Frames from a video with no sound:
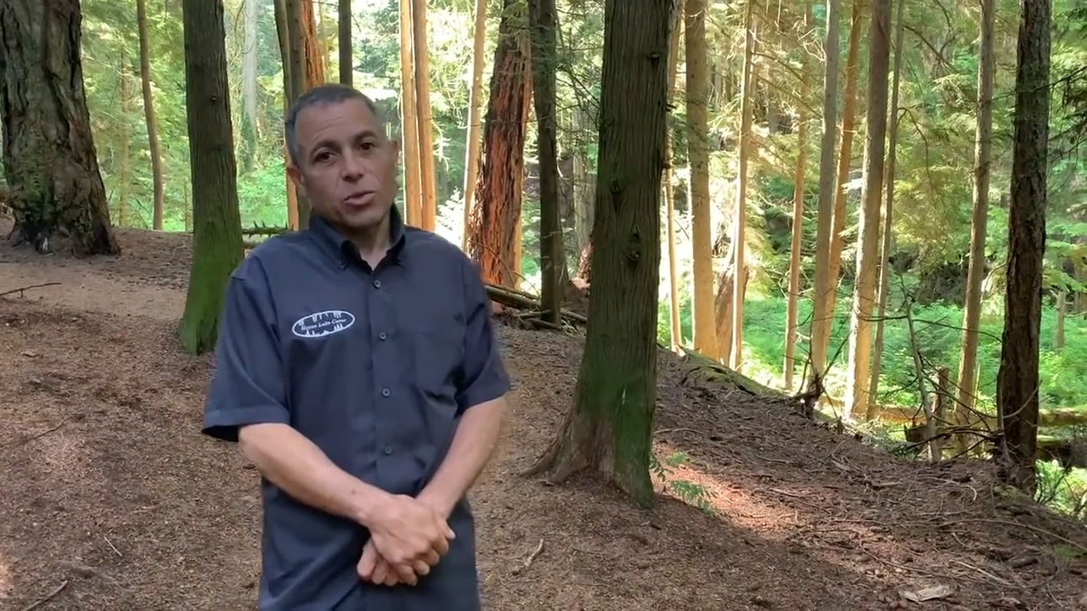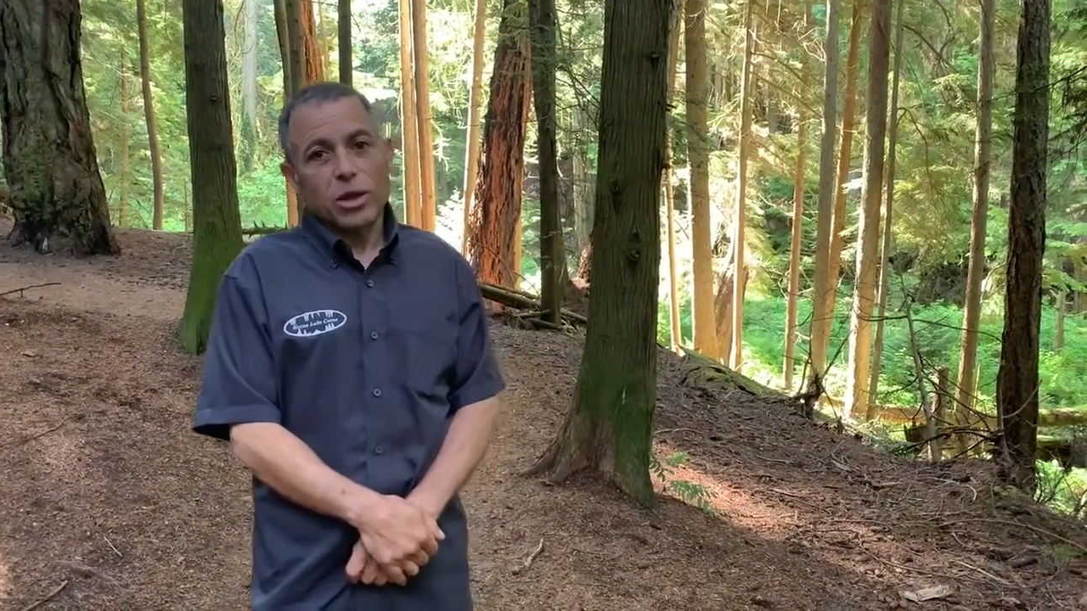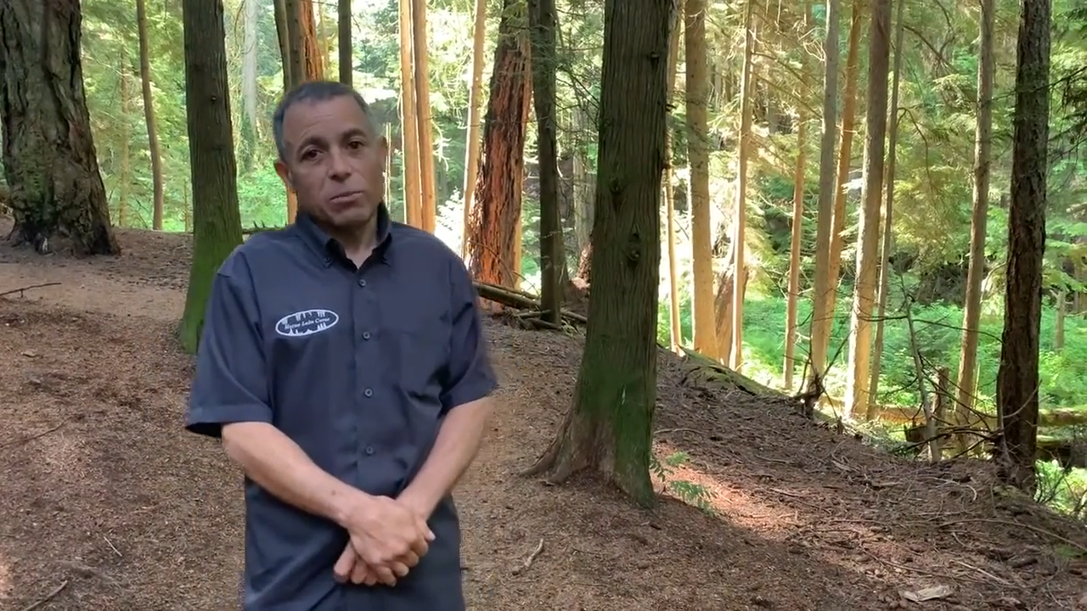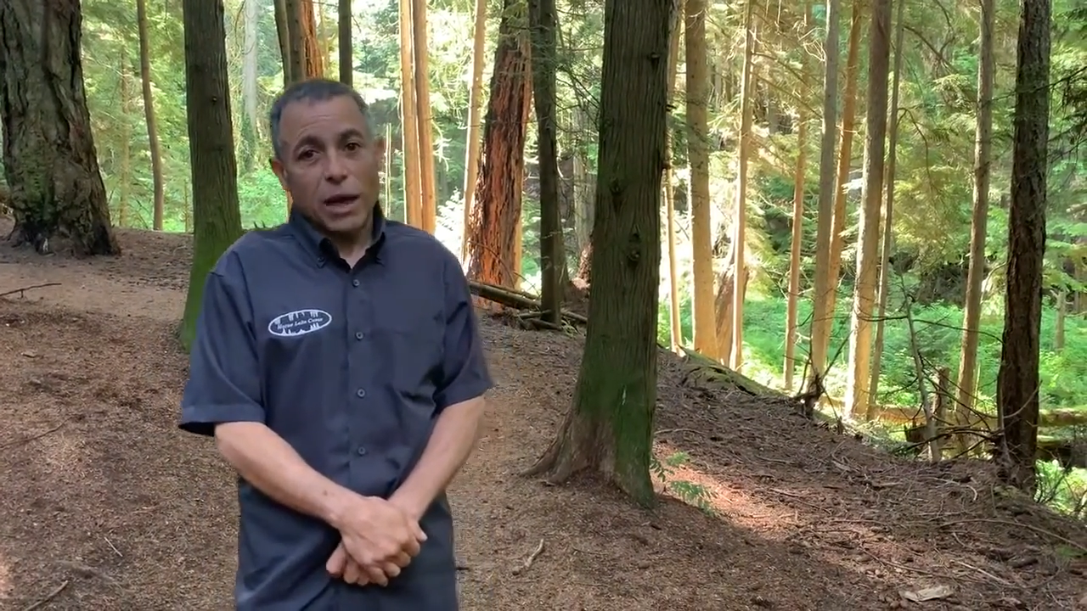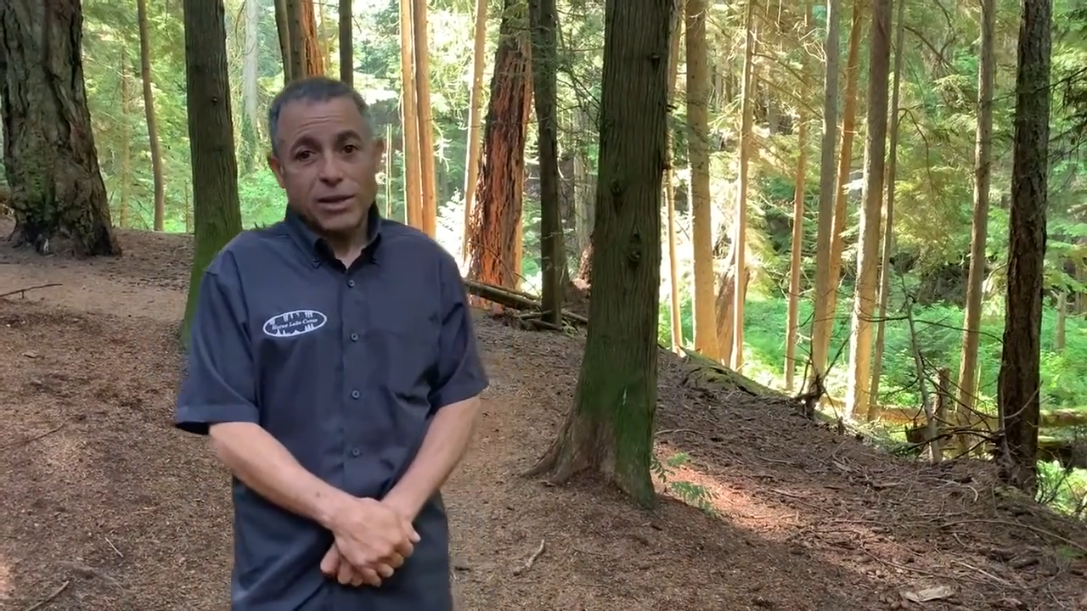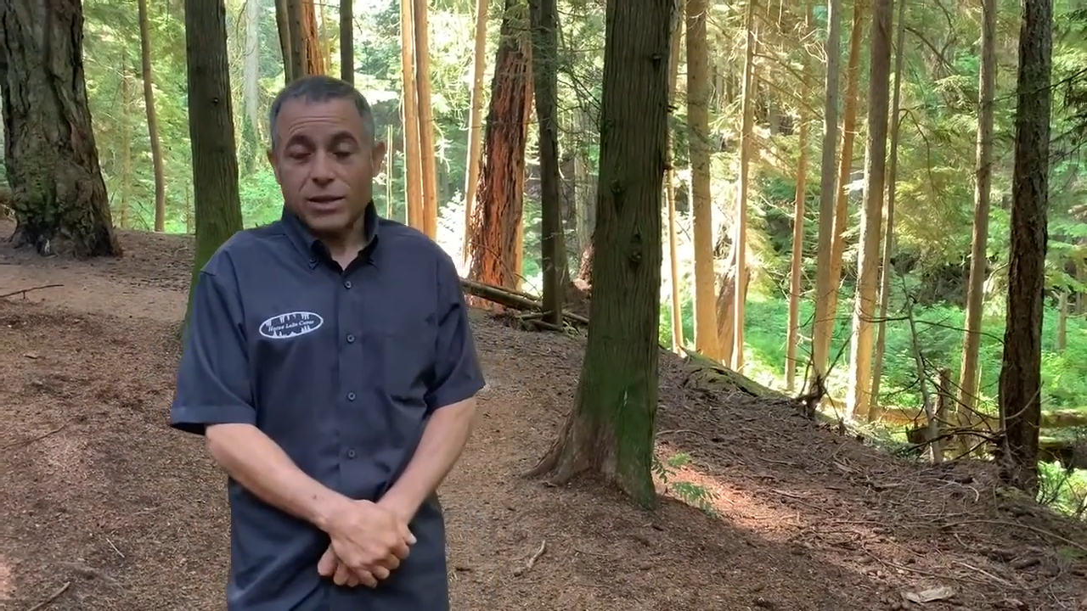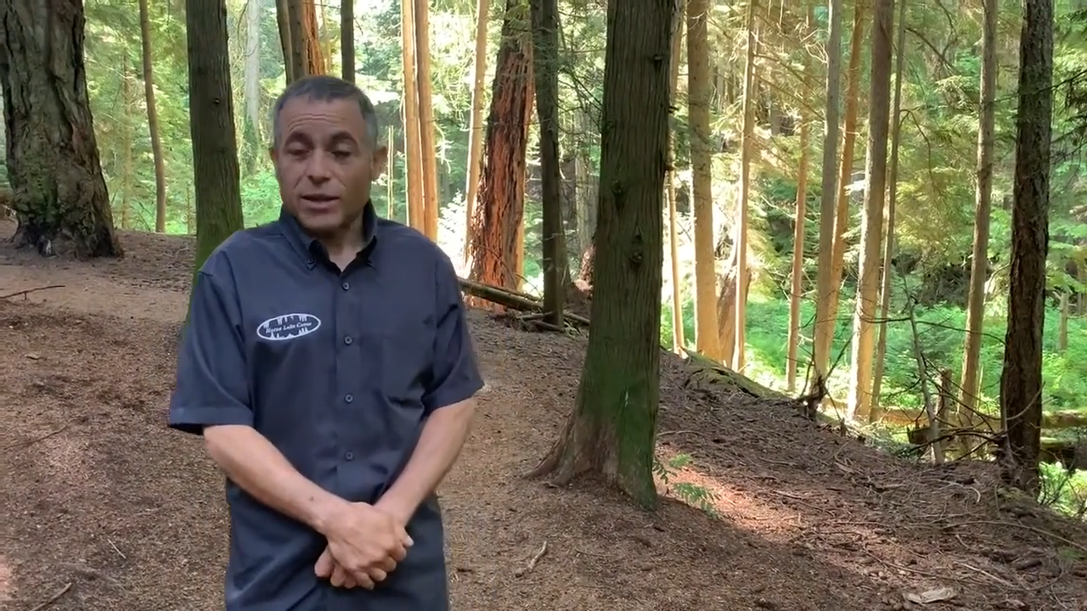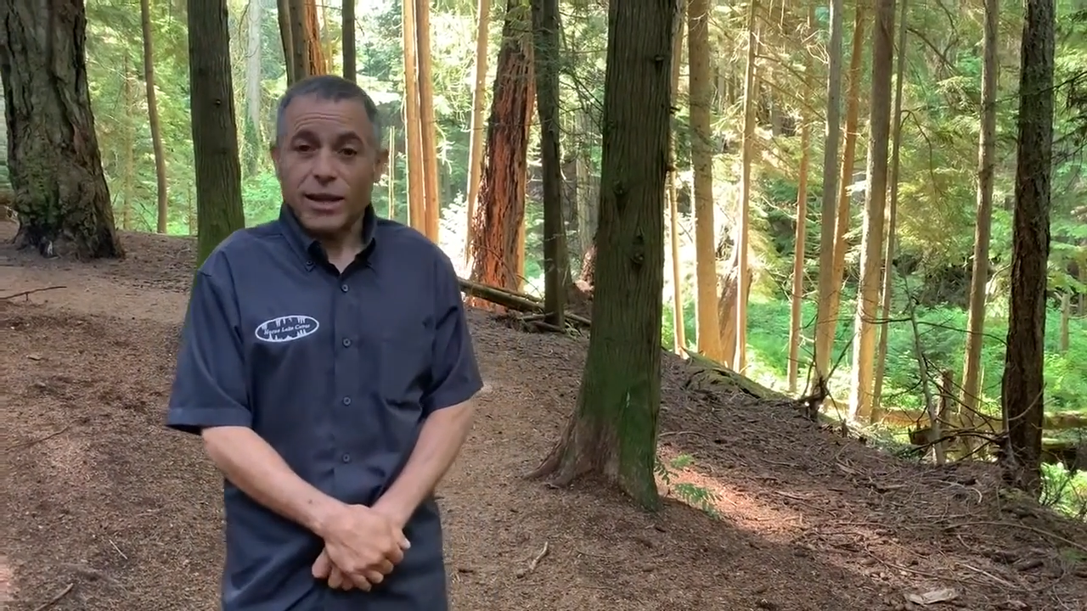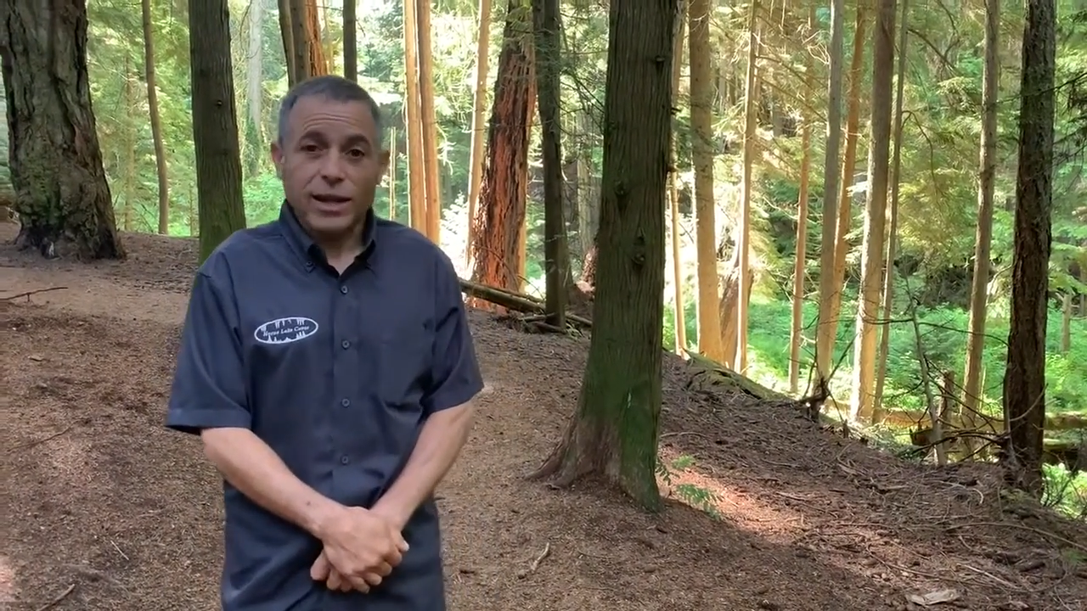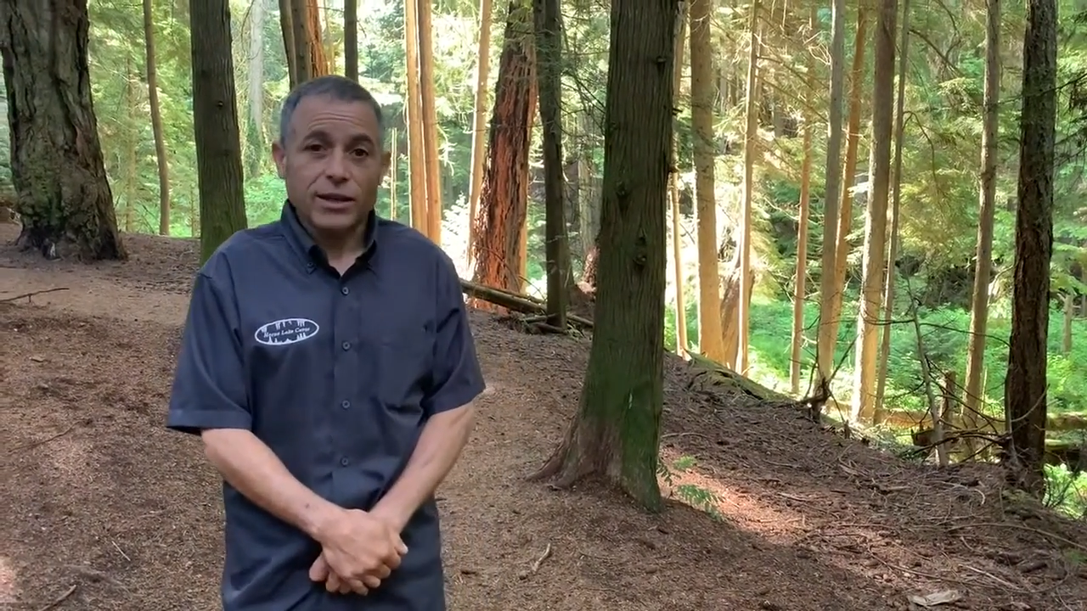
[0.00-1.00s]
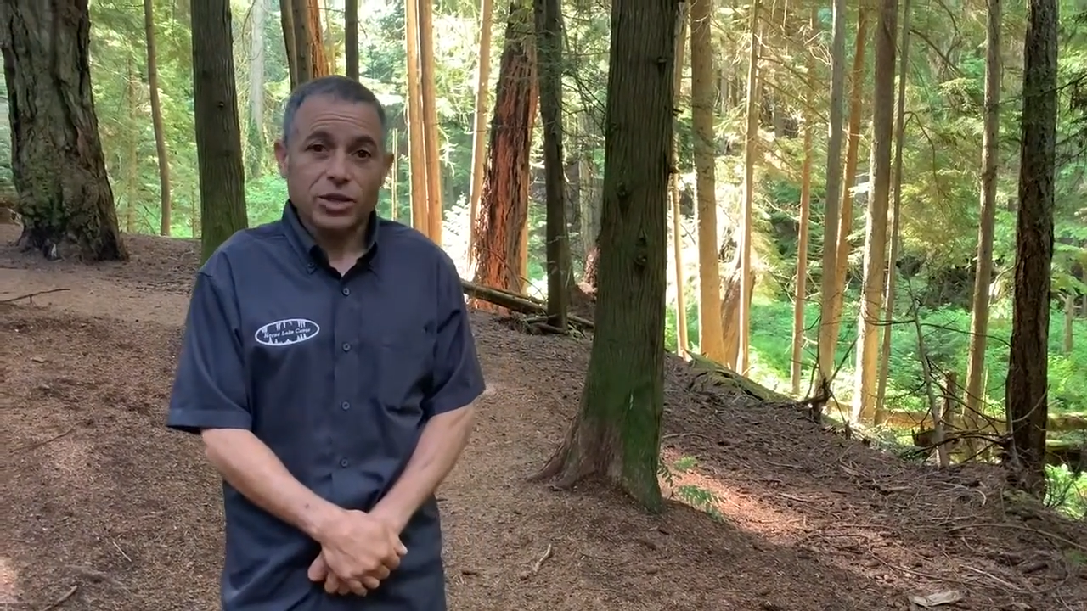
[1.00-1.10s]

We basically had to